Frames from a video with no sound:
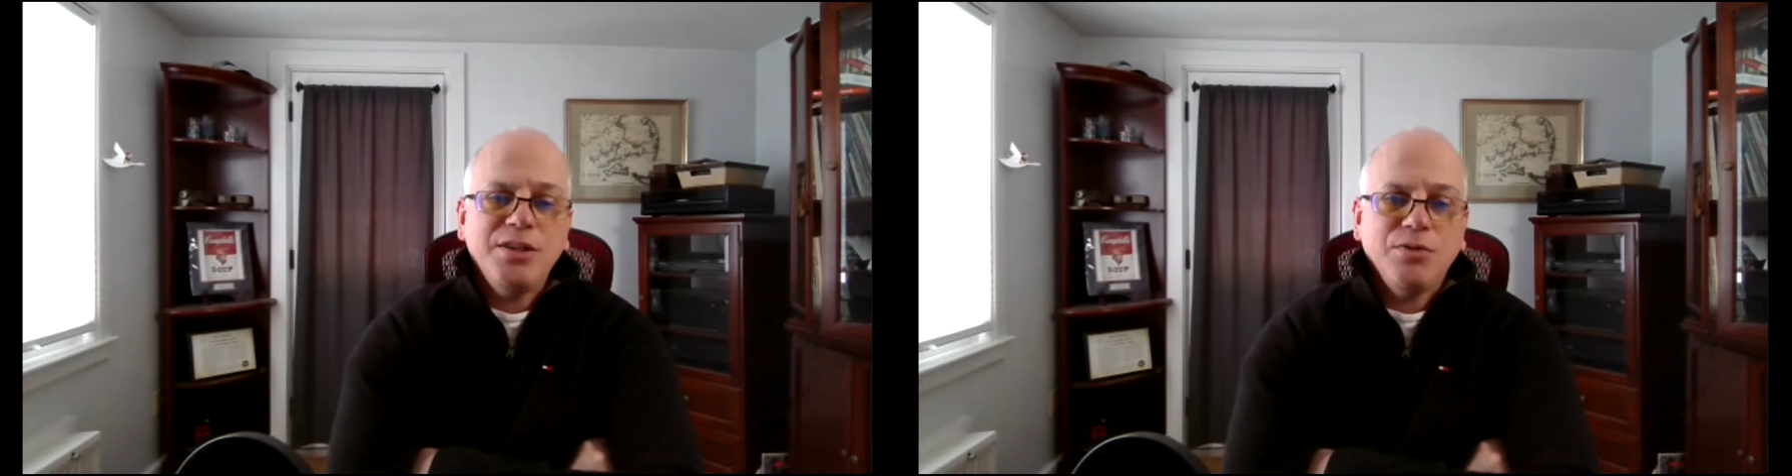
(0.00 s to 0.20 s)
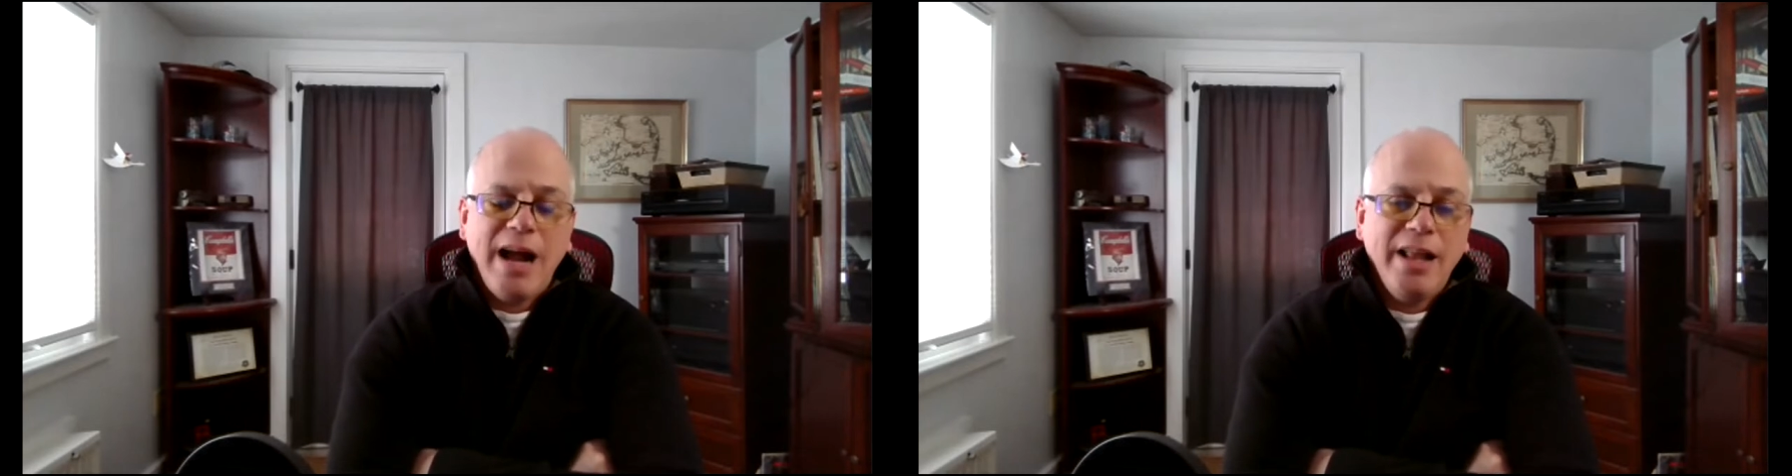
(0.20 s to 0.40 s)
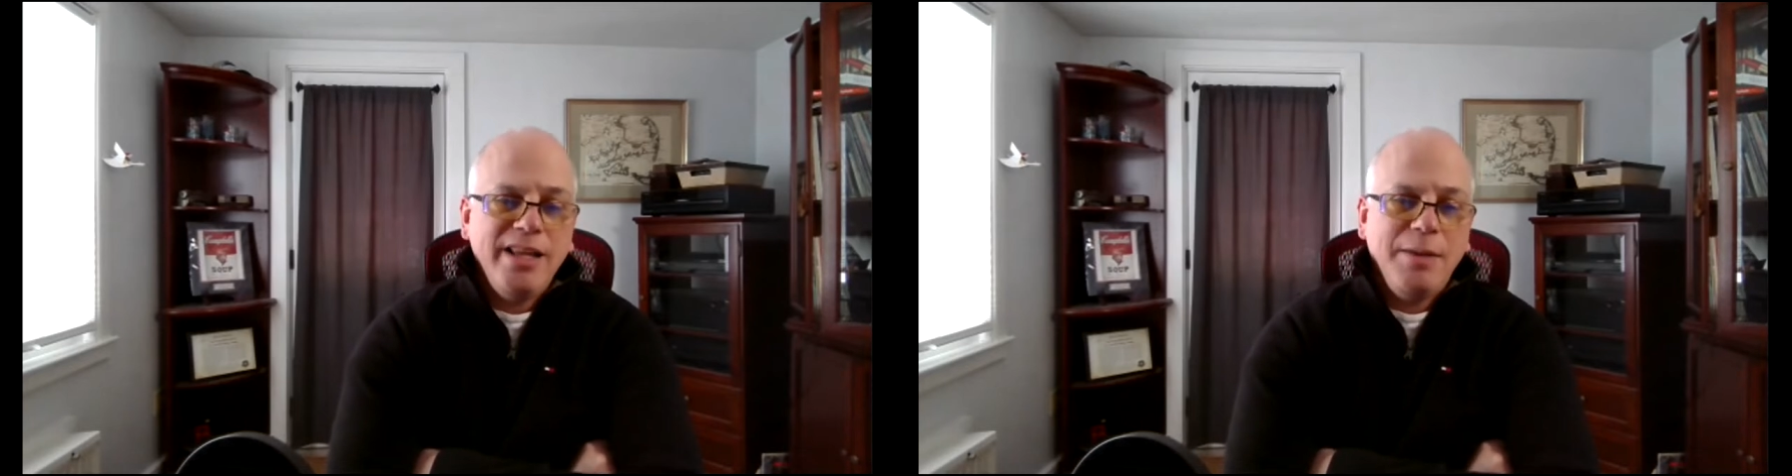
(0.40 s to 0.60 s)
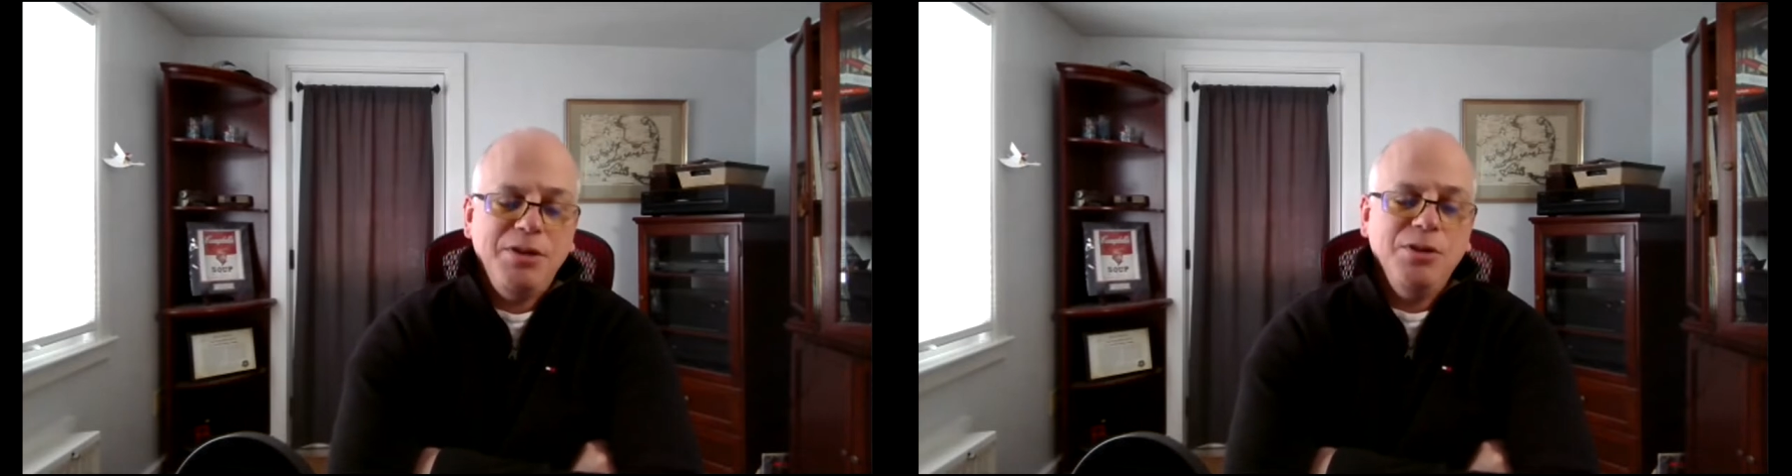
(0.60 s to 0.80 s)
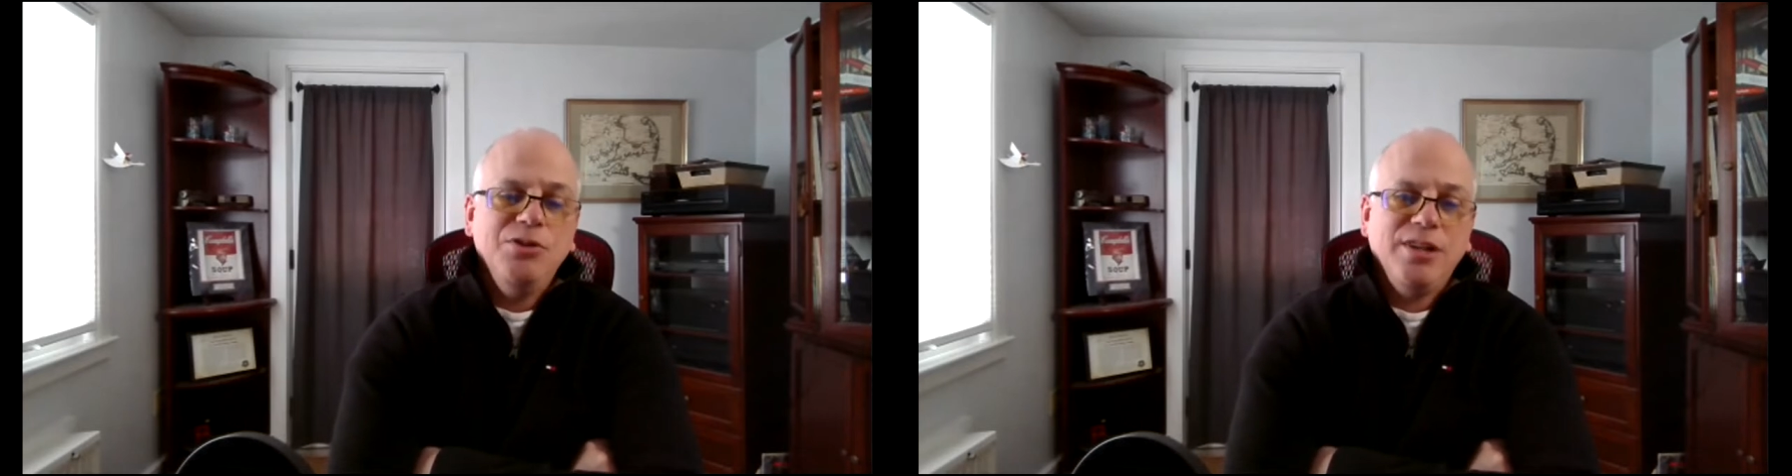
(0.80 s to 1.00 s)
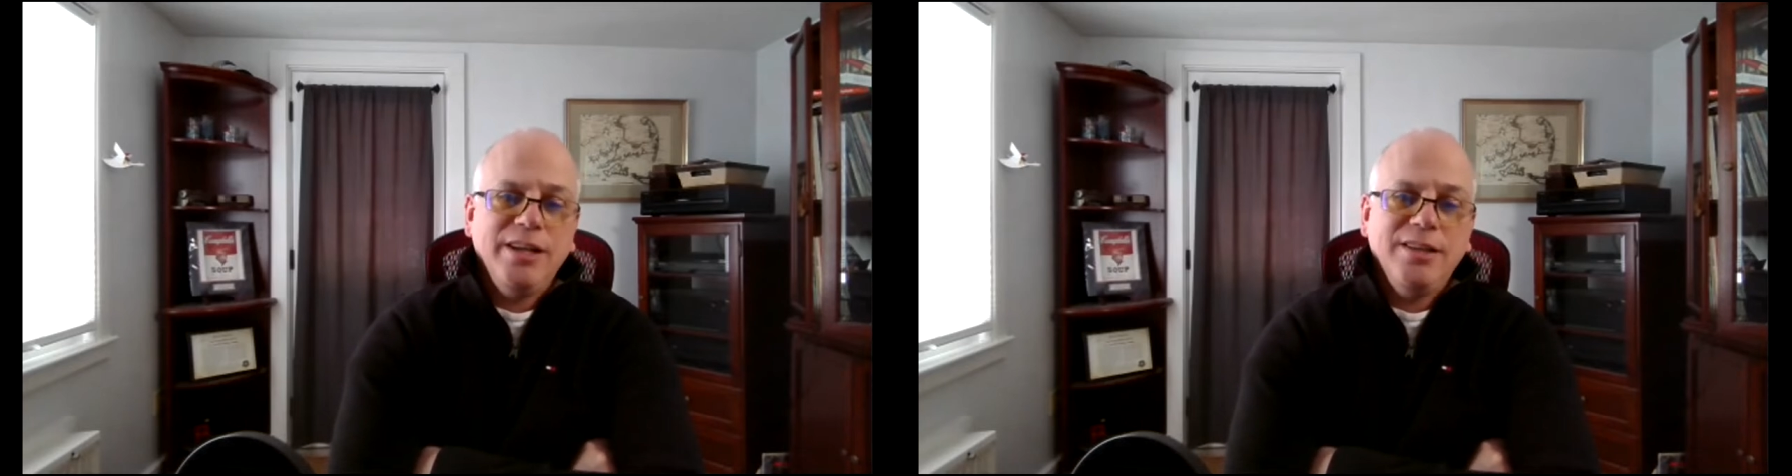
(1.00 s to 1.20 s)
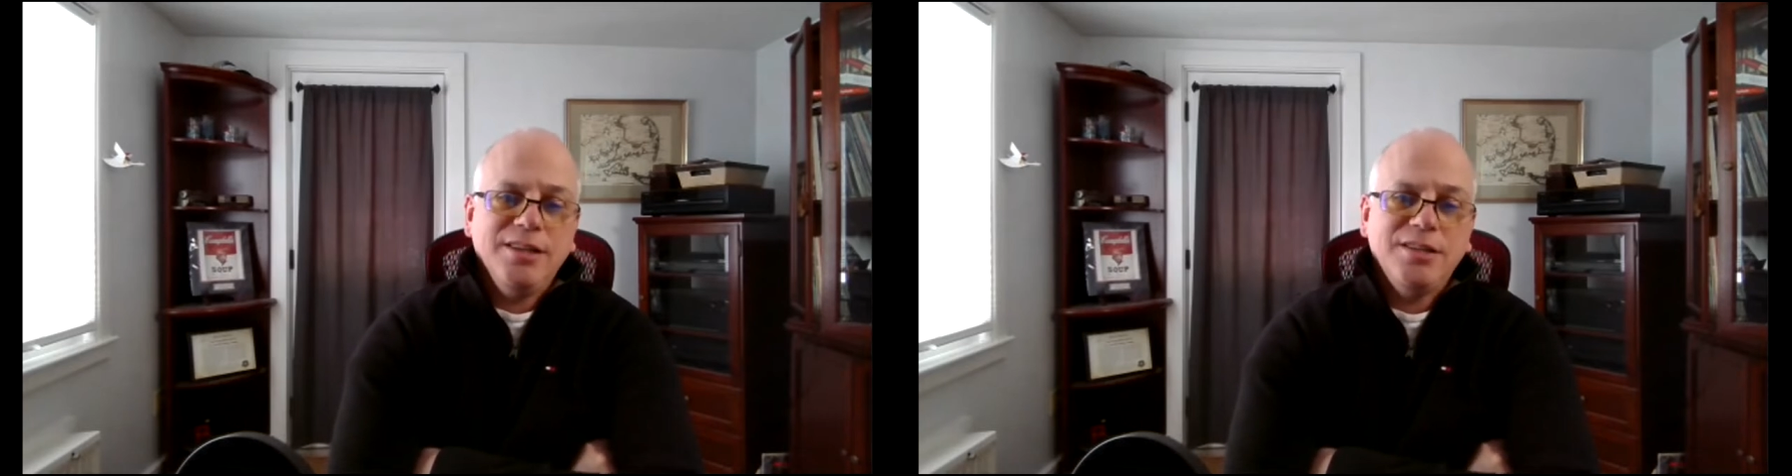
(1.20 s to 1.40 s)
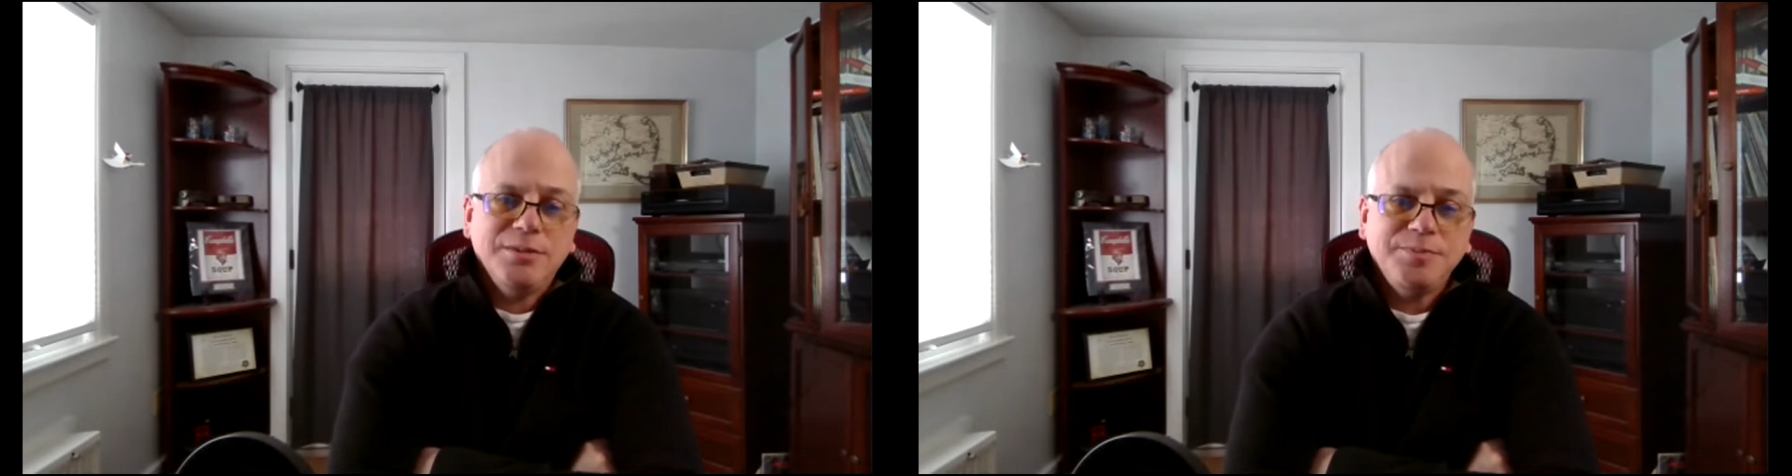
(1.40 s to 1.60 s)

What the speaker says: rally up huge like this,